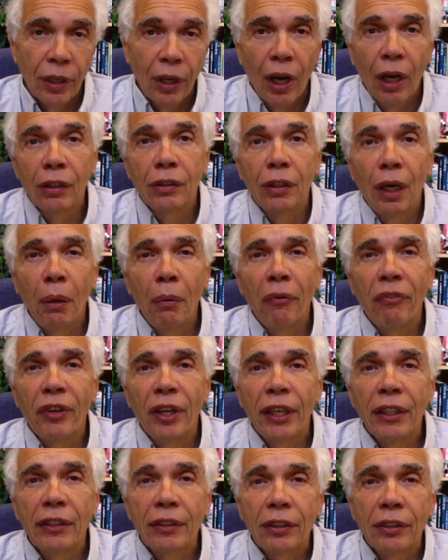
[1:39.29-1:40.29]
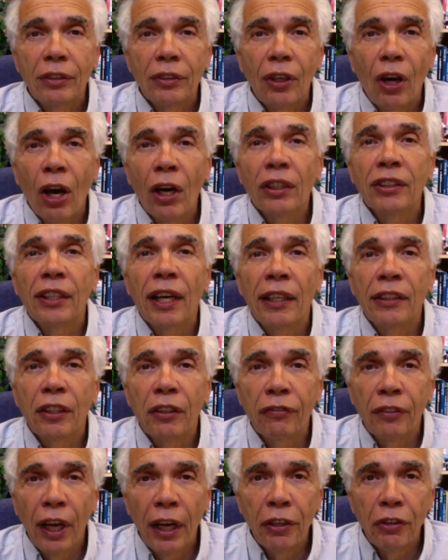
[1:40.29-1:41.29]
On top of it, oxides
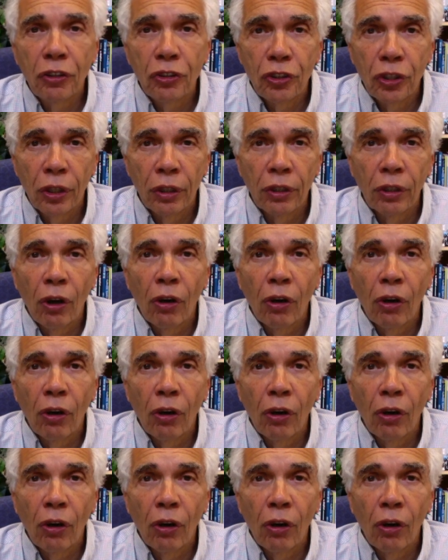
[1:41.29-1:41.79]
of nitrogen